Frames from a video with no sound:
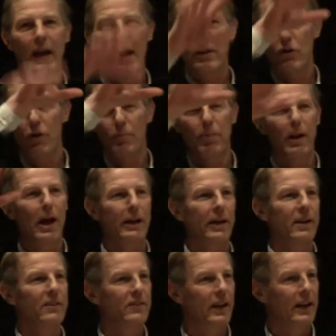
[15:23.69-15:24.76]
and you're
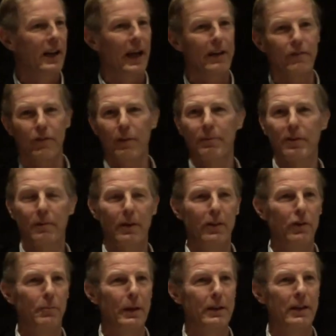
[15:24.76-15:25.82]
blocking sunlight from some
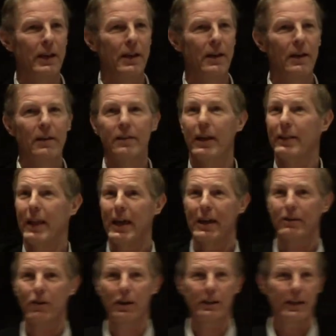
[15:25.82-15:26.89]
other building, then they
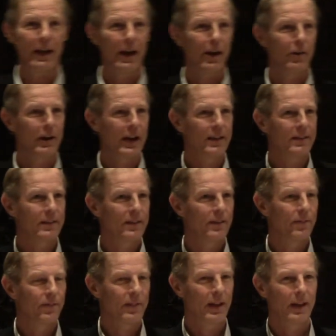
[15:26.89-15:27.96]
call it air rights.
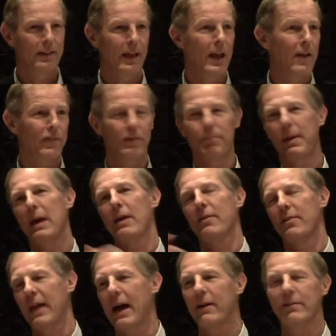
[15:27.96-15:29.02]
And they have to pay
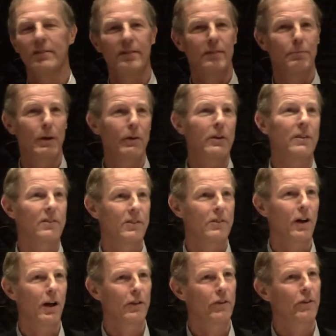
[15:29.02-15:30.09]
thousands, millions of
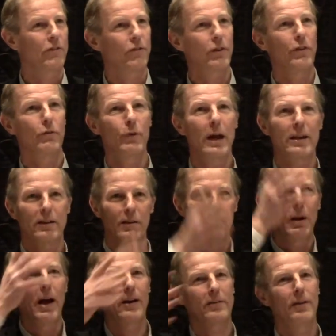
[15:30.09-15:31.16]
dollars for the right to
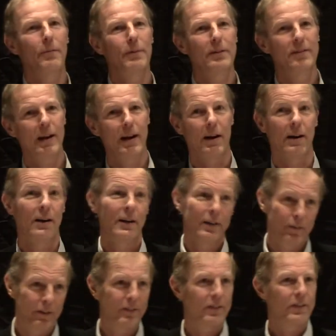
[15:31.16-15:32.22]
block someone's air,
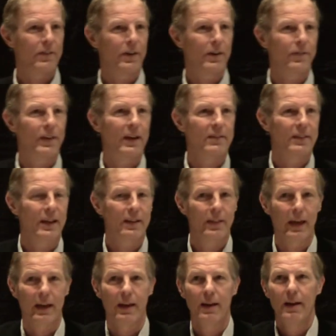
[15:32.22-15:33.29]
which is a very fascinating
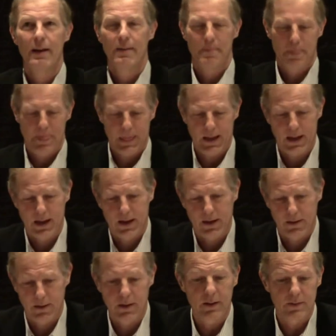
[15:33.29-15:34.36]
thing.
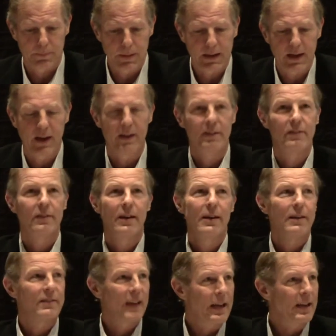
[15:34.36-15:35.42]
Uh, it's because
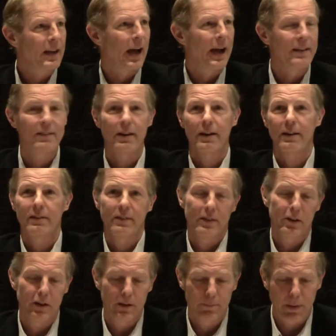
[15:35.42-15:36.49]
sight lines are
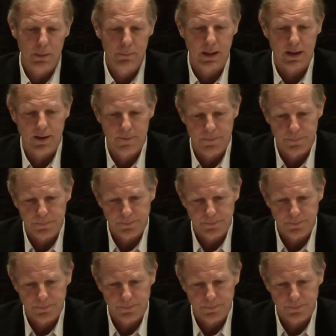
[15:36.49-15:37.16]
considered public.